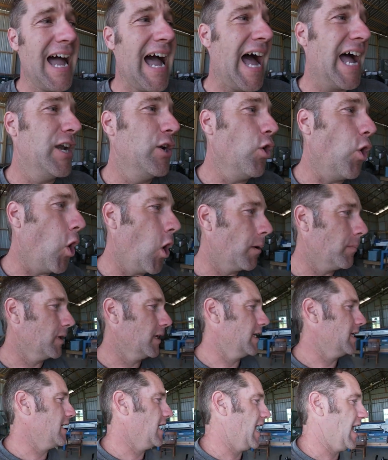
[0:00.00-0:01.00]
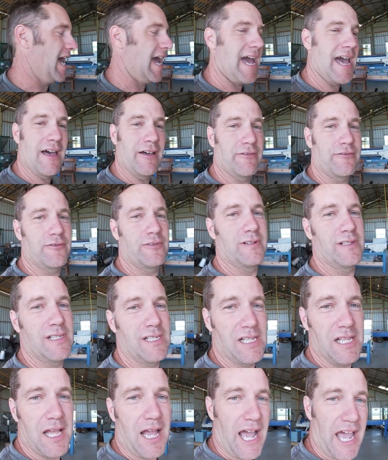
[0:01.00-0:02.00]
I normally have
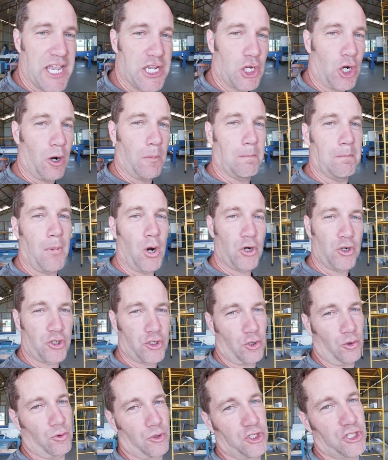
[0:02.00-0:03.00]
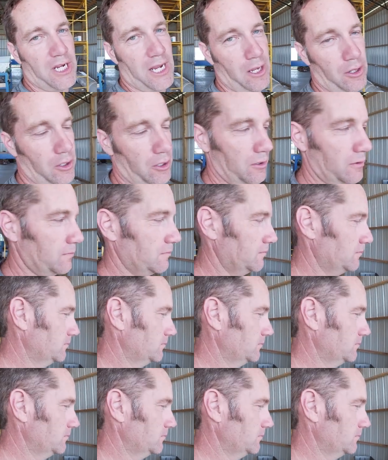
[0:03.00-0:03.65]
a commercial sheller.